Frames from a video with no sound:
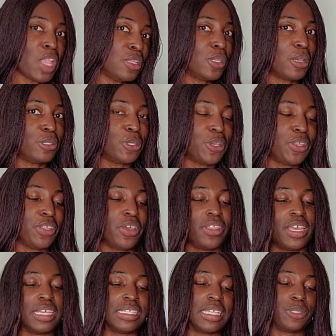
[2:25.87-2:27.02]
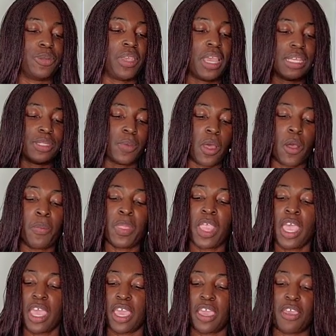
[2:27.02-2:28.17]
So I'll show you the other accessory as well.
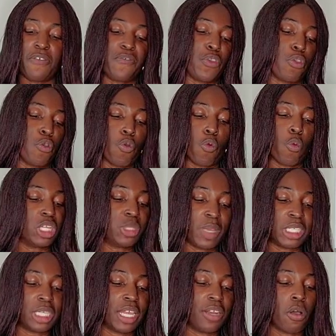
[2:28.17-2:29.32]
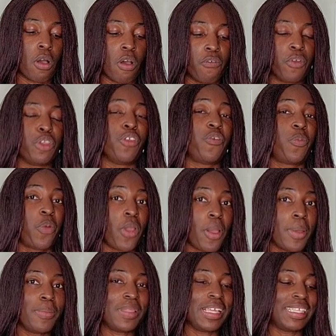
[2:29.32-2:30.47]
If you watch my channel often, you've
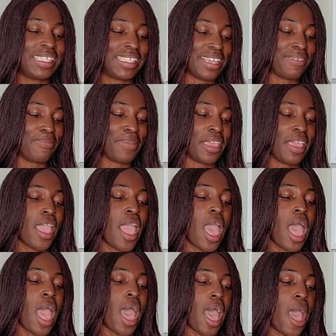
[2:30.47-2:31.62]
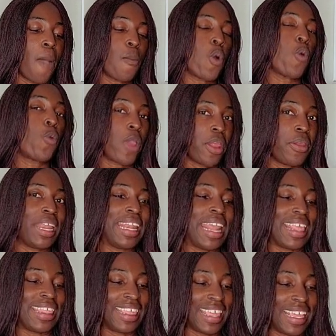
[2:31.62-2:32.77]
probably seen me wearing
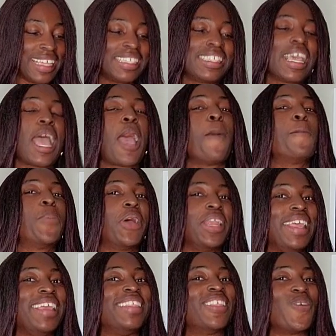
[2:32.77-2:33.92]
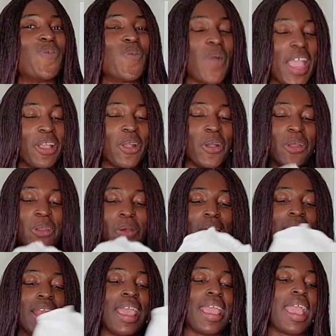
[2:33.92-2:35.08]
this, but in the white color,
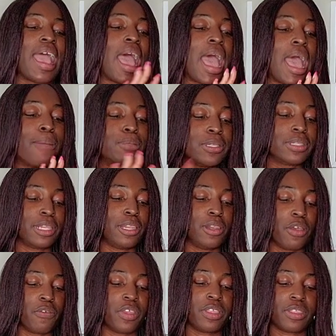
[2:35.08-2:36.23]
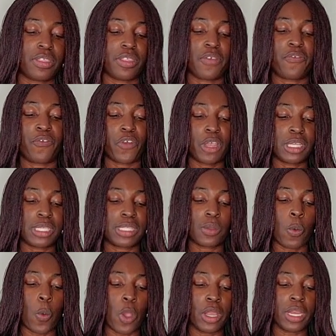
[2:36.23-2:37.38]
and I absolutely love it. The first
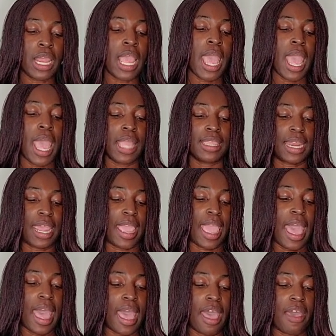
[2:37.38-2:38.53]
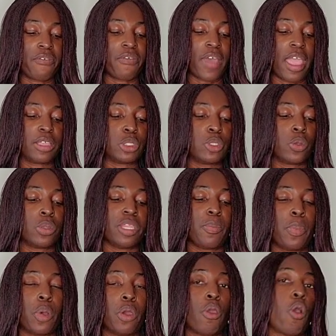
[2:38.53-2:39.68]
one that I have, I totally
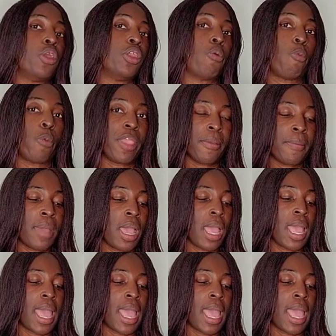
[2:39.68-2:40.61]
bought on a whim,